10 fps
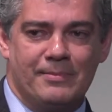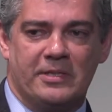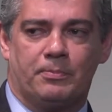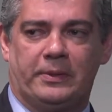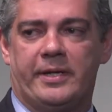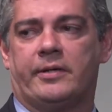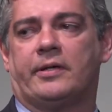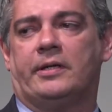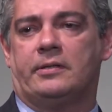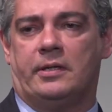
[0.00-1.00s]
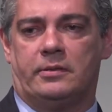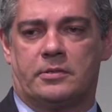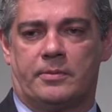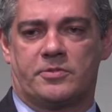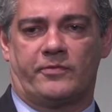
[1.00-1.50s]
player in
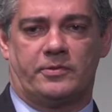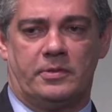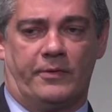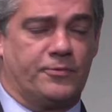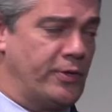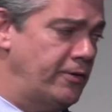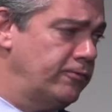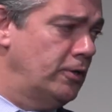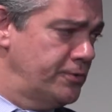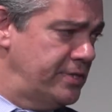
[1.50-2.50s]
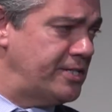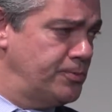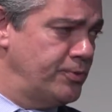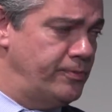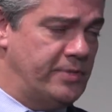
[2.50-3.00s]
terms of trade flows. That's
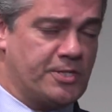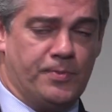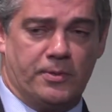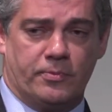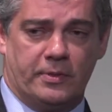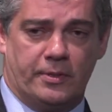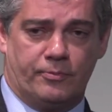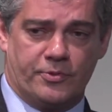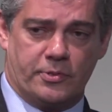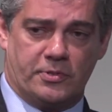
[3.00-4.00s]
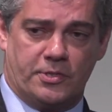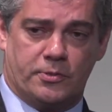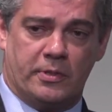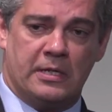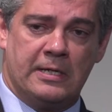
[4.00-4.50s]
been Brazil's
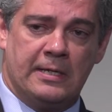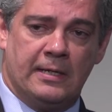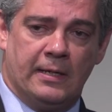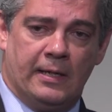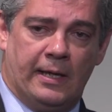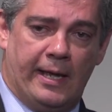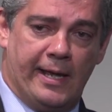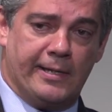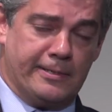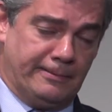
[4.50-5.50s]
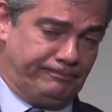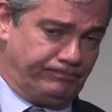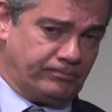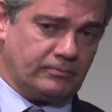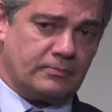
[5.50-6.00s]
history. And
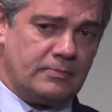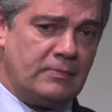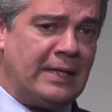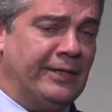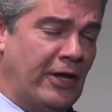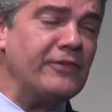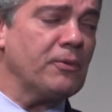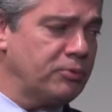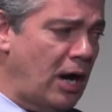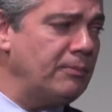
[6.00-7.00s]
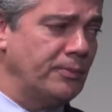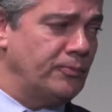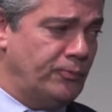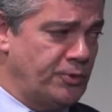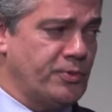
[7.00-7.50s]
another
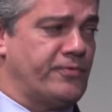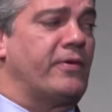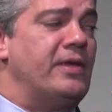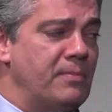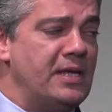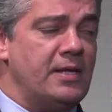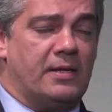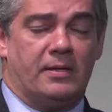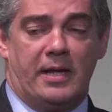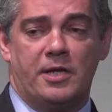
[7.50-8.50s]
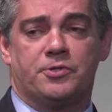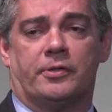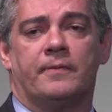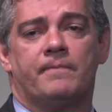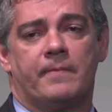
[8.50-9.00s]
problem, which was very immediate in
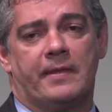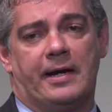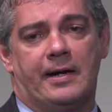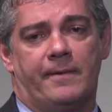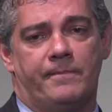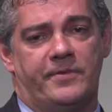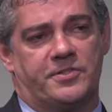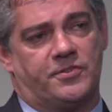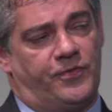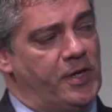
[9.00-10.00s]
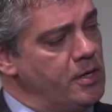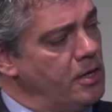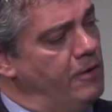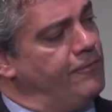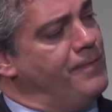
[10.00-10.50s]
nature, the sphere
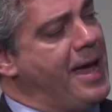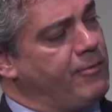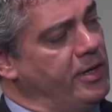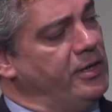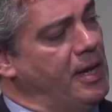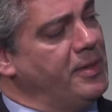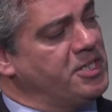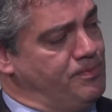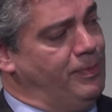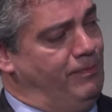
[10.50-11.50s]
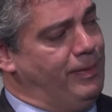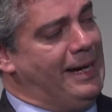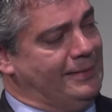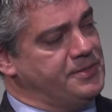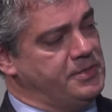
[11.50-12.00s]
of macroeconomics
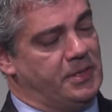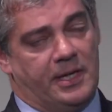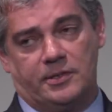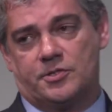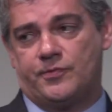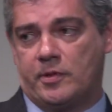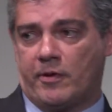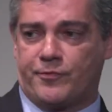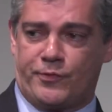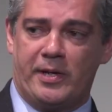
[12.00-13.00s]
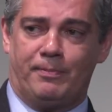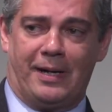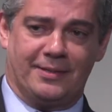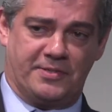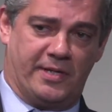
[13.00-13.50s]
policy and the sphere of trade
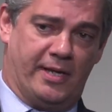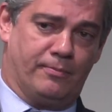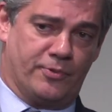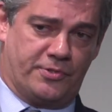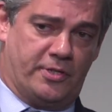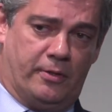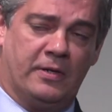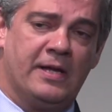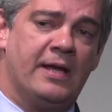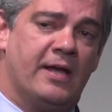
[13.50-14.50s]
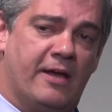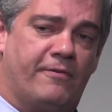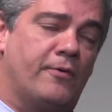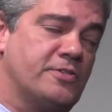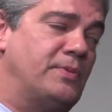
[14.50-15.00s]
policy in Brazil have
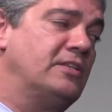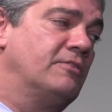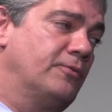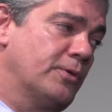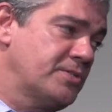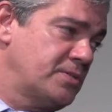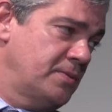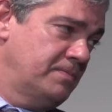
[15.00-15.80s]
always been divorced,